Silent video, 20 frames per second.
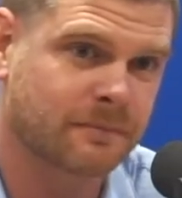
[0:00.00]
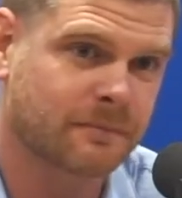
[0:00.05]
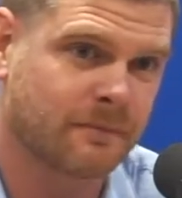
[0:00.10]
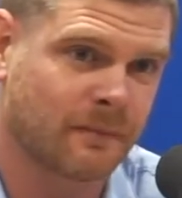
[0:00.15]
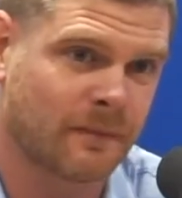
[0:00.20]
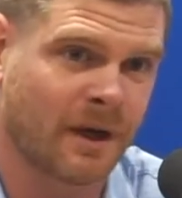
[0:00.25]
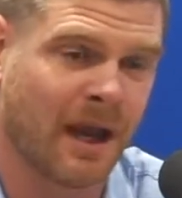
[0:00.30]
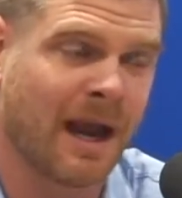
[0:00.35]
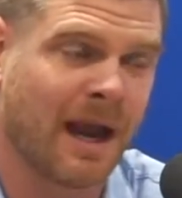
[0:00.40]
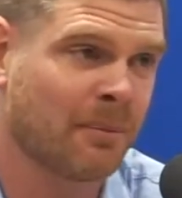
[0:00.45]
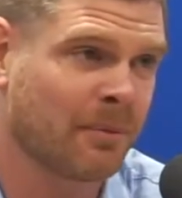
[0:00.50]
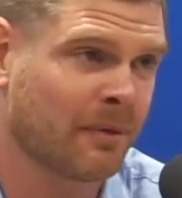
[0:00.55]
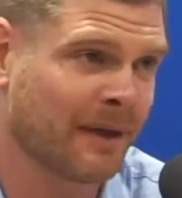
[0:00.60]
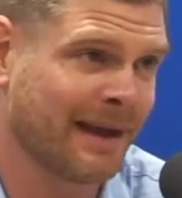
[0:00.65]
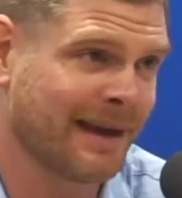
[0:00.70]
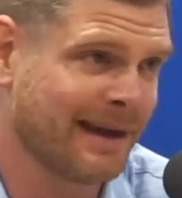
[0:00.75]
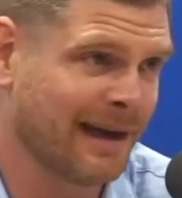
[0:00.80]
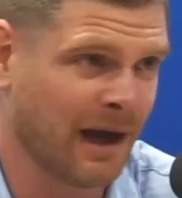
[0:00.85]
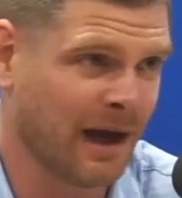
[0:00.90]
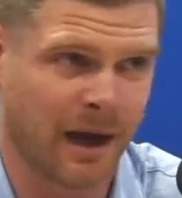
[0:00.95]
I
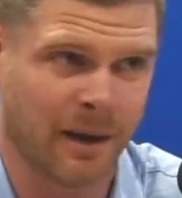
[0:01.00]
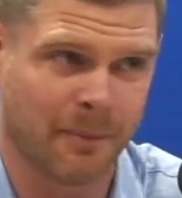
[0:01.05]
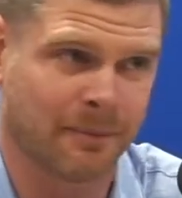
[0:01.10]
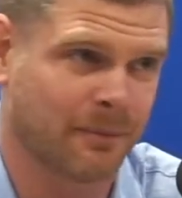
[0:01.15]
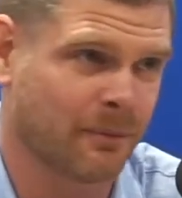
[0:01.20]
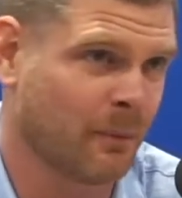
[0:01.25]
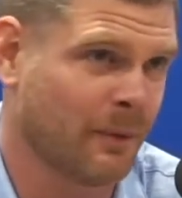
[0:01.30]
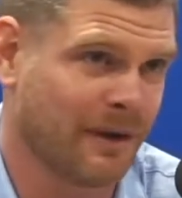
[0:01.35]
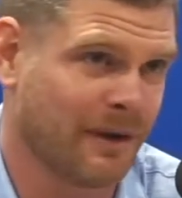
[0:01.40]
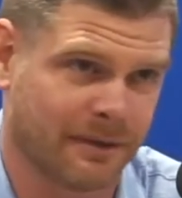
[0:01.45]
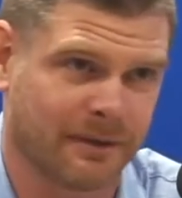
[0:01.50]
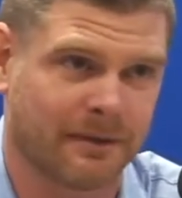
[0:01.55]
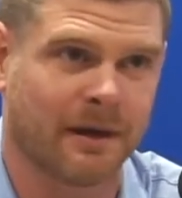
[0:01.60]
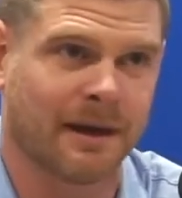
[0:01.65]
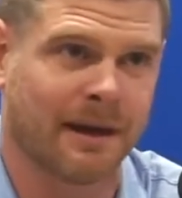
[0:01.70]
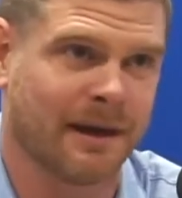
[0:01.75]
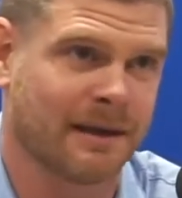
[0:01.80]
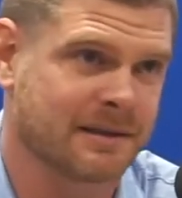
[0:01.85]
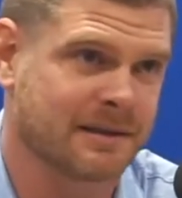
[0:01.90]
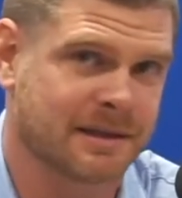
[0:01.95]
played up with,
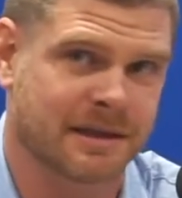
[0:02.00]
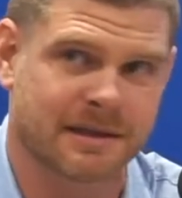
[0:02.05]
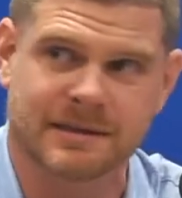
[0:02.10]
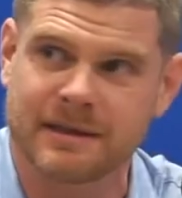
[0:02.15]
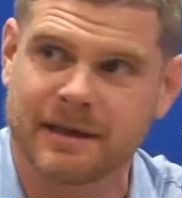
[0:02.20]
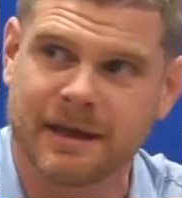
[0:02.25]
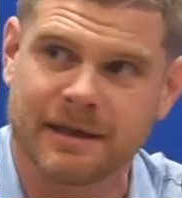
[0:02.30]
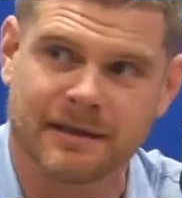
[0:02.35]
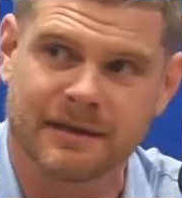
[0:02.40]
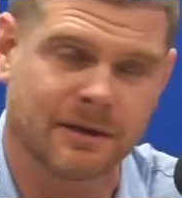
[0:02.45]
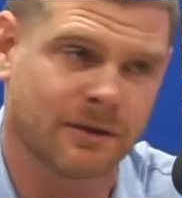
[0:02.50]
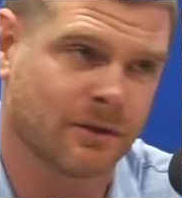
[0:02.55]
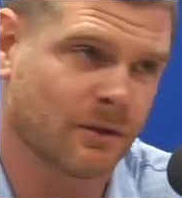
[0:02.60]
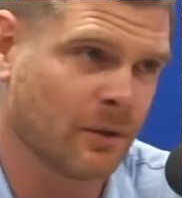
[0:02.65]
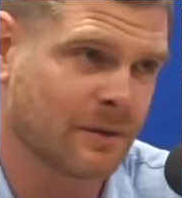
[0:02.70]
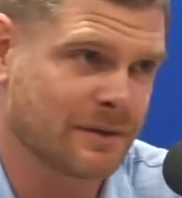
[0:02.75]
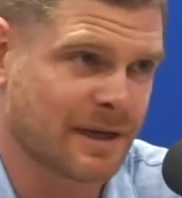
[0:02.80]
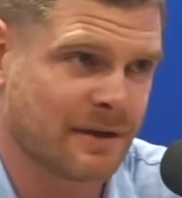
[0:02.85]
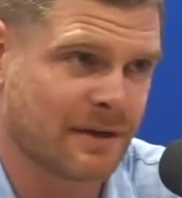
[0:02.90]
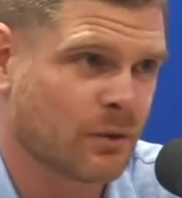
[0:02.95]
again, 16,
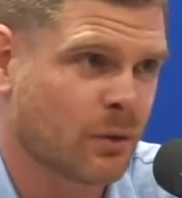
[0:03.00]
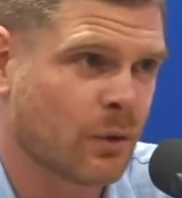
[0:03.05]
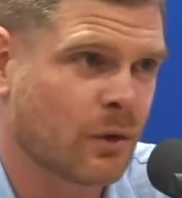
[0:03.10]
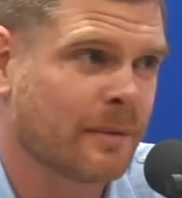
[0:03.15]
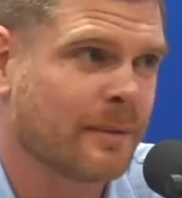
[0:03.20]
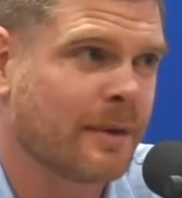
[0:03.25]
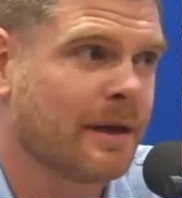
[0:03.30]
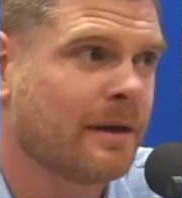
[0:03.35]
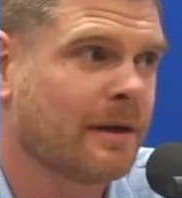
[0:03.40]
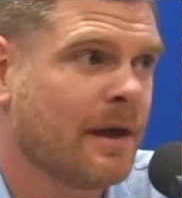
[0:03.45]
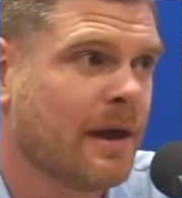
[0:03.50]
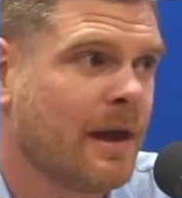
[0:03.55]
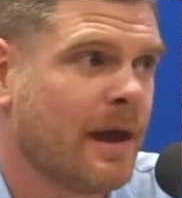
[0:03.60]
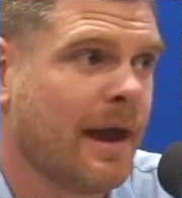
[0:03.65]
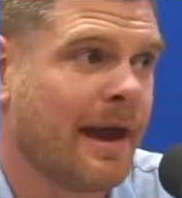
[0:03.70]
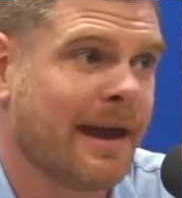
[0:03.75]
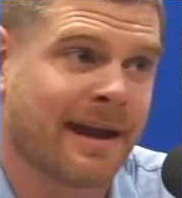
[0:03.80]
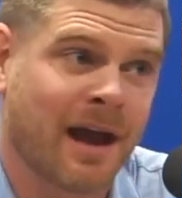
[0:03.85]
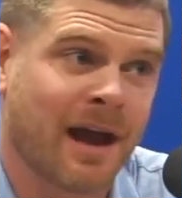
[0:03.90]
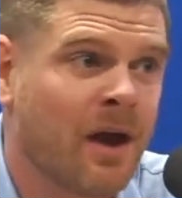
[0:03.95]
18-year-olds at a tournament,
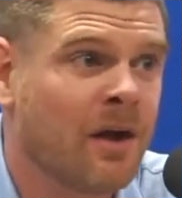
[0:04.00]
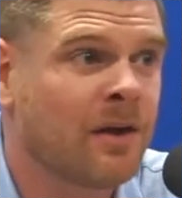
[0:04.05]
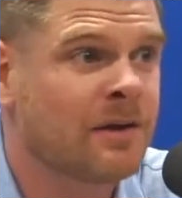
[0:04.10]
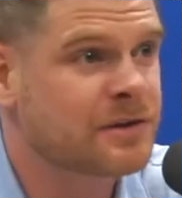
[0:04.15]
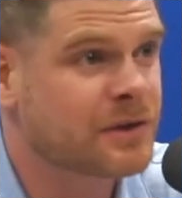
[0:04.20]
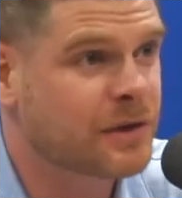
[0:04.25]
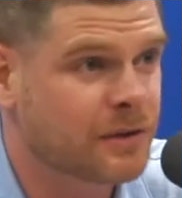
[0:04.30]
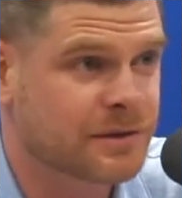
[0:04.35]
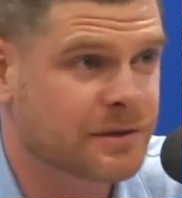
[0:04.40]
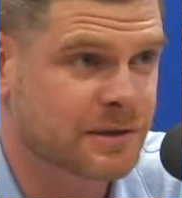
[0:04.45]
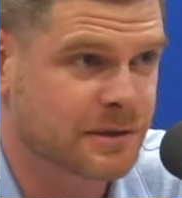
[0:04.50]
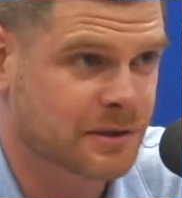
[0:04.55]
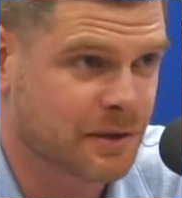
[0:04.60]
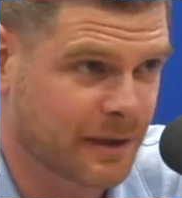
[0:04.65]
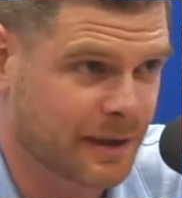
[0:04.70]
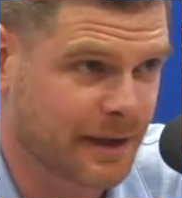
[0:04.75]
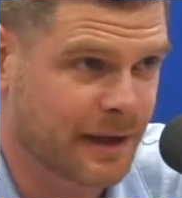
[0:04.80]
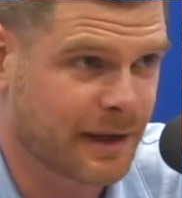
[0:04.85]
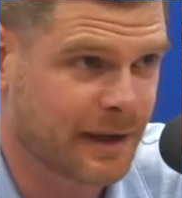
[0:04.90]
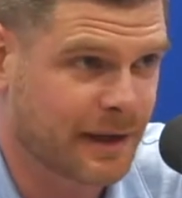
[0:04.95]
and college coaches started
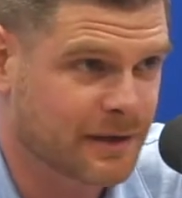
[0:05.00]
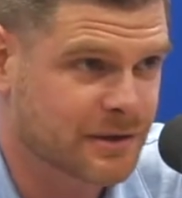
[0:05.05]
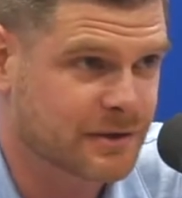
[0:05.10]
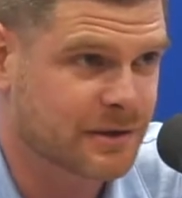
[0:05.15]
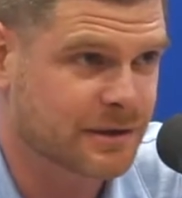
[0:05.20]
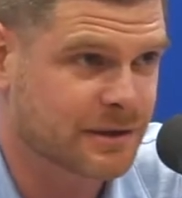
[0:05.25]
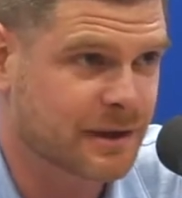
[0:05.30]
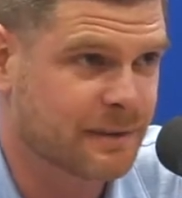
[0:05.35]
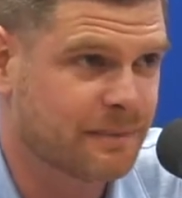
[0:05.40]
getting interested.